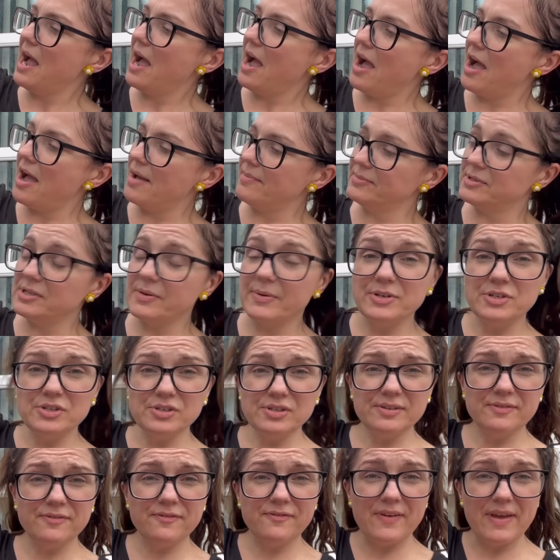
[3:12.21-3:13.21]
Um, so it
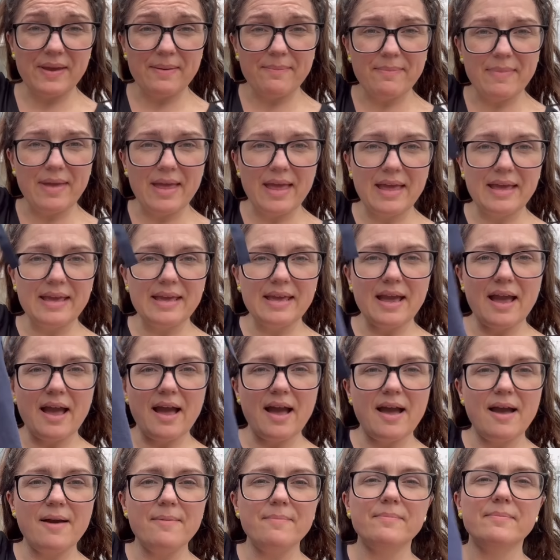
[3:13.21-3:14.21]
does fit me
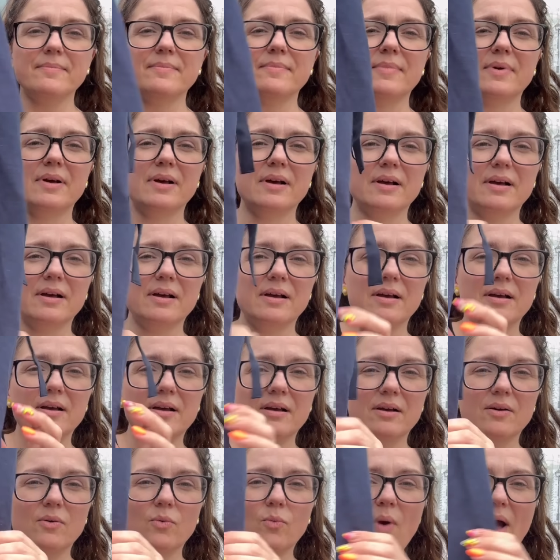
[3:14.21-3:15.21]
um,
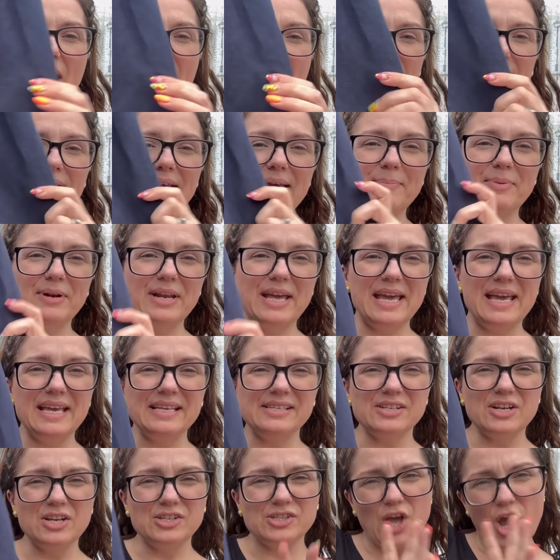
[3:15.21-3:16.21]
well, but it
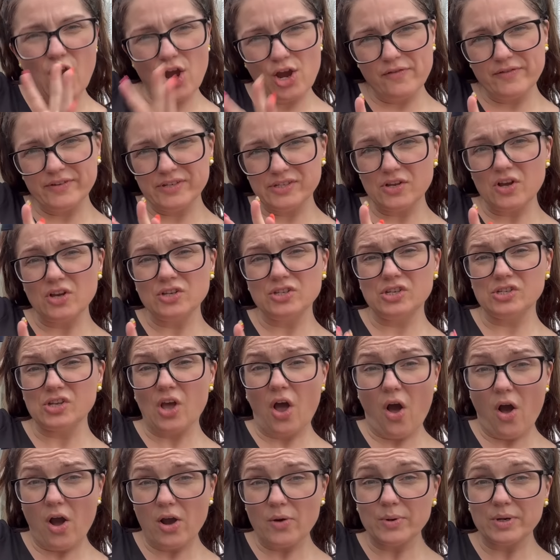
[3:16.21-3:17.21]
isn't as oversized as
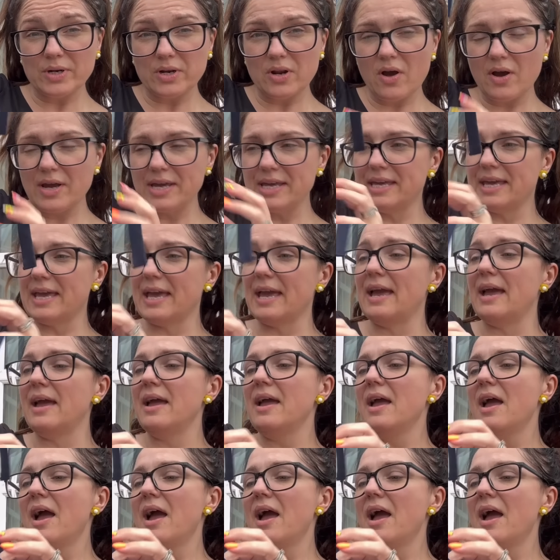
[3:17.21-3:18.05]
I would like it.